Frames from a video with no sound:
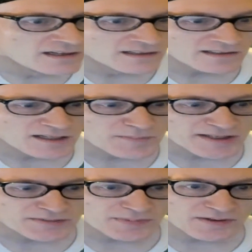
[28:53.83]
A lot of
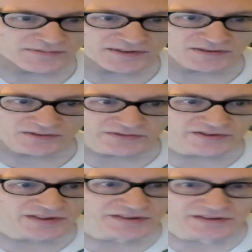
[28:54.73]
baseball
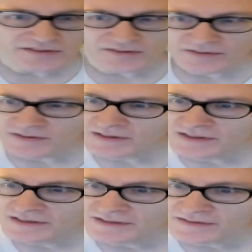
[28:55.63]
fields too.
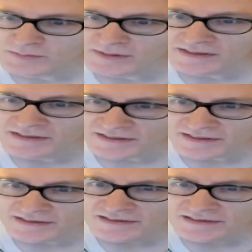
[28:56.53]
Everybody, yeah.